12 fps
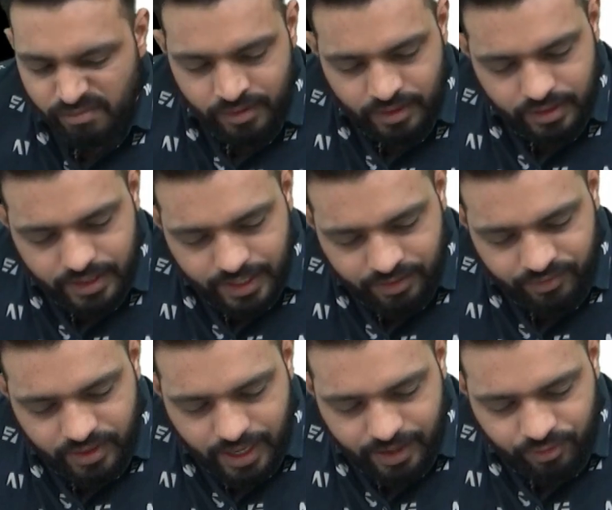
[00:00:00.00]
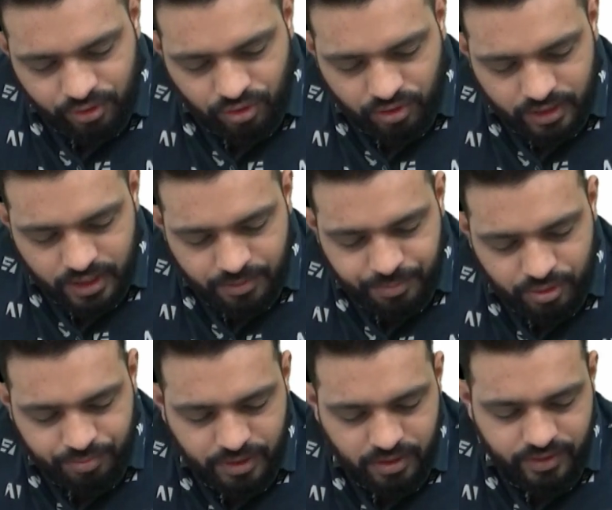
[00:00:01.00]
Then we have tonic
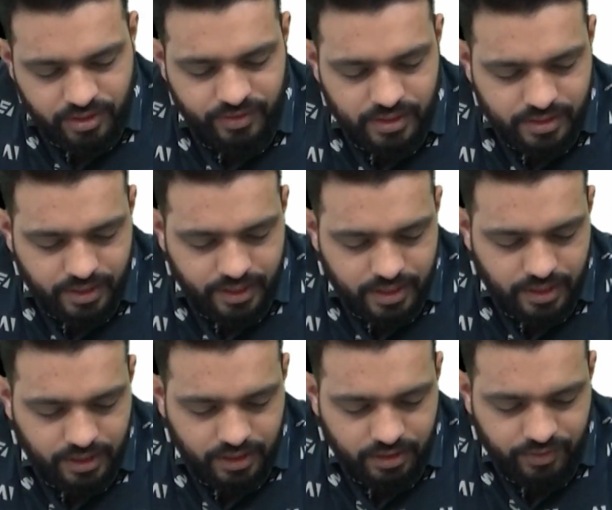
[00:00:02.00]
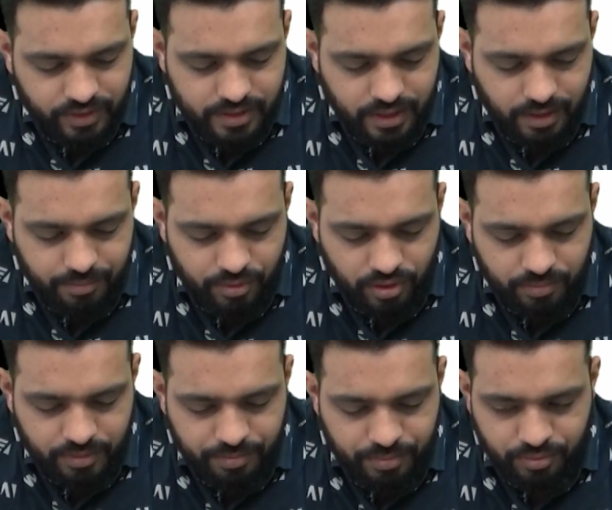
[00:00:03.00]
pupil, which we'll study again, which is an
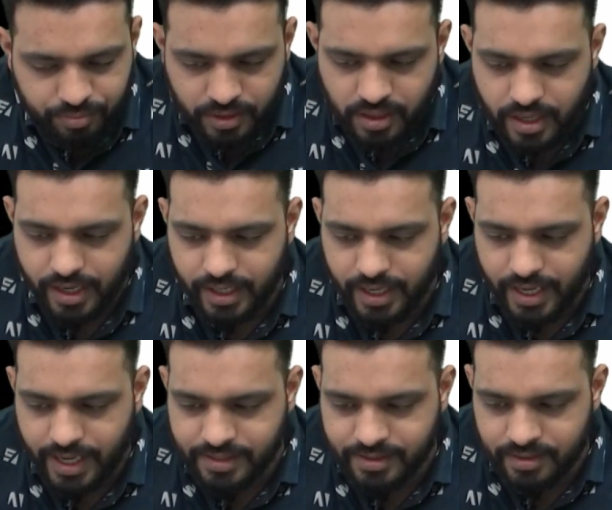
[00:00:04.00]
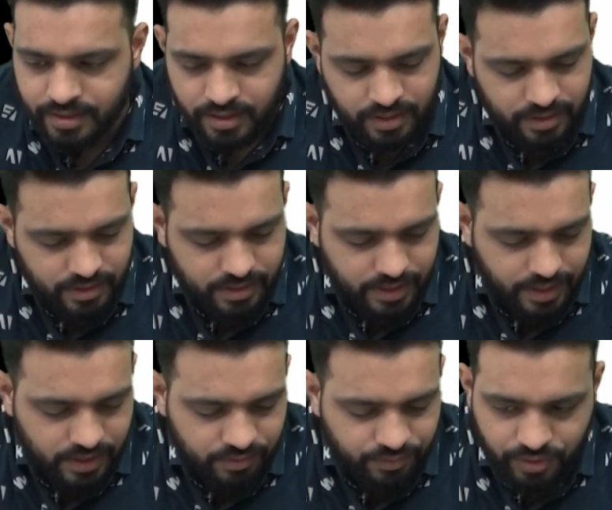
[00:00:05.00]
abnormal pupil, and S
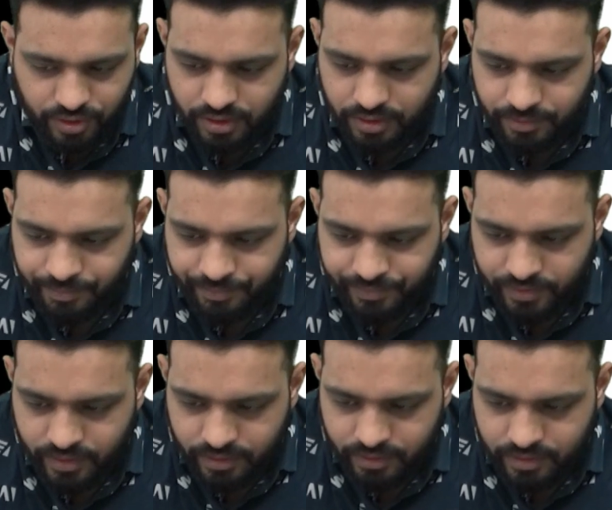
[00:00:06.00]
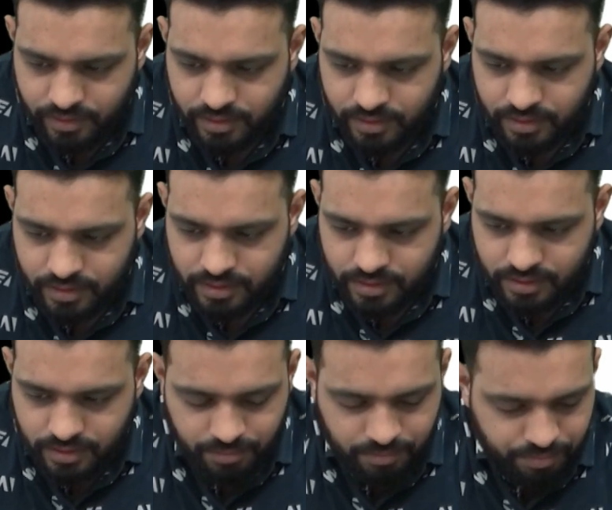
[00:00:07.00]
stands for
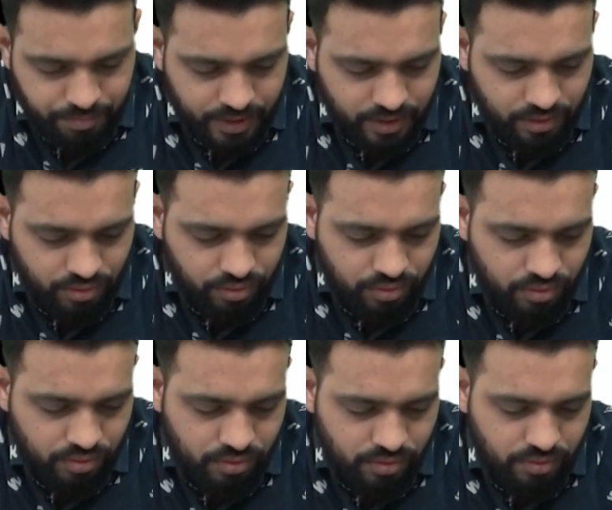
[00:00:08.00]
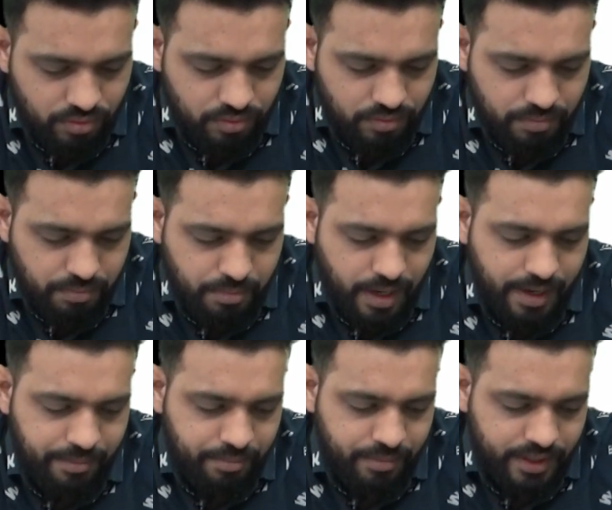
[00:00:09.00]

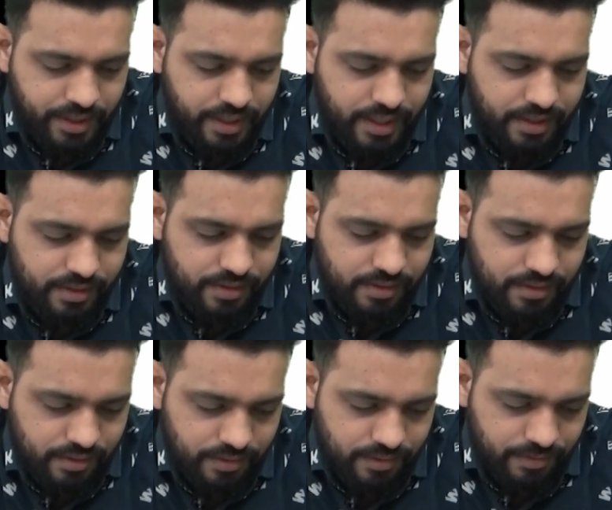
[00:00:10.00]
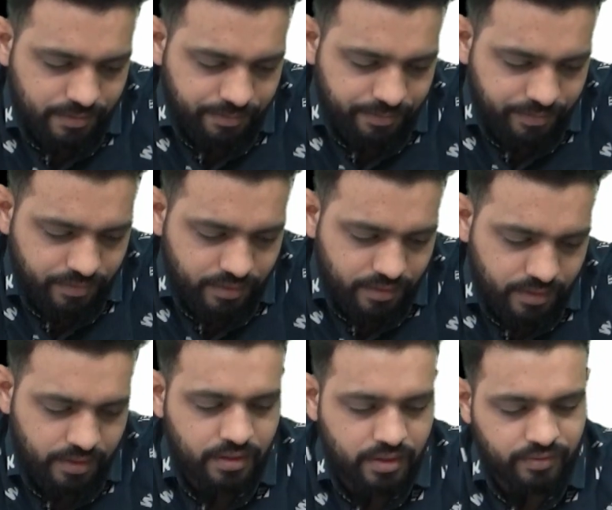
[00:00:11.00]
sympathomimetics,
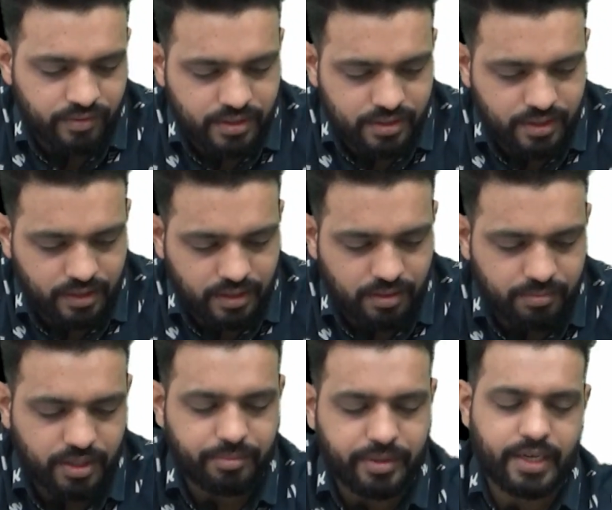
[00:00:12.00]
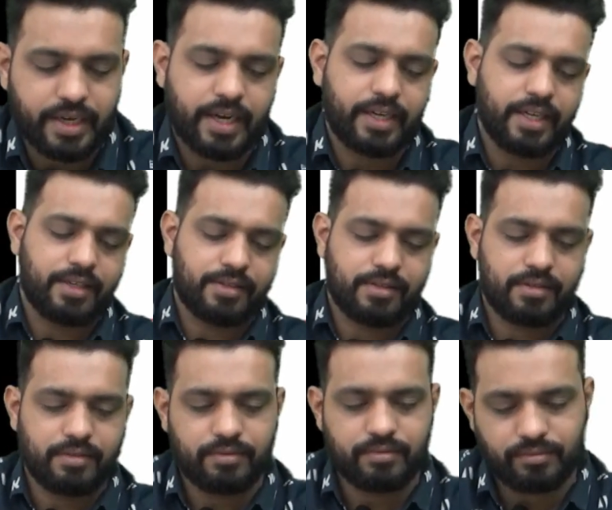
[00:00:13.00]
which is nothing but mydriatics.
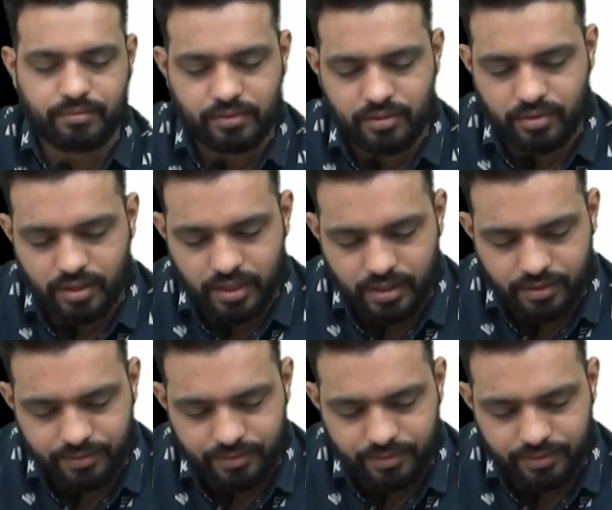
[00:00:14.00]
Okay,